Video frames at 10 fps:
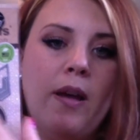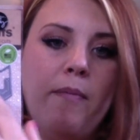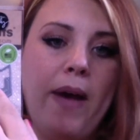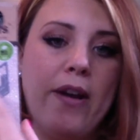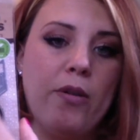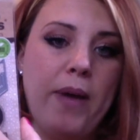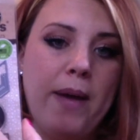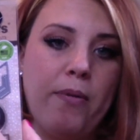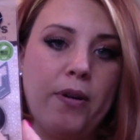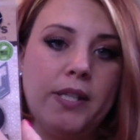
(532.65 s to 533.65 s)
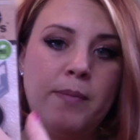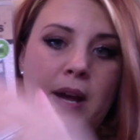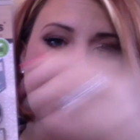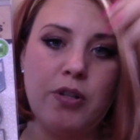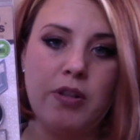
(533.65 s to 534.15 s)
pattern paper to
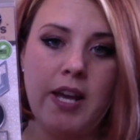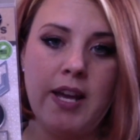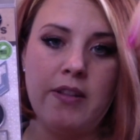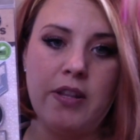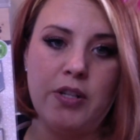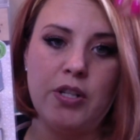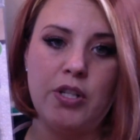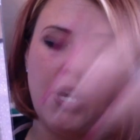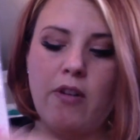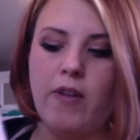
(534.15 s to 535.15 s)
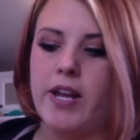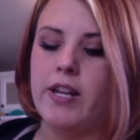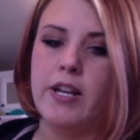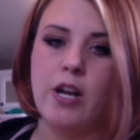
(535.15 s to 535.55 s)
match your thing, and then just decorate.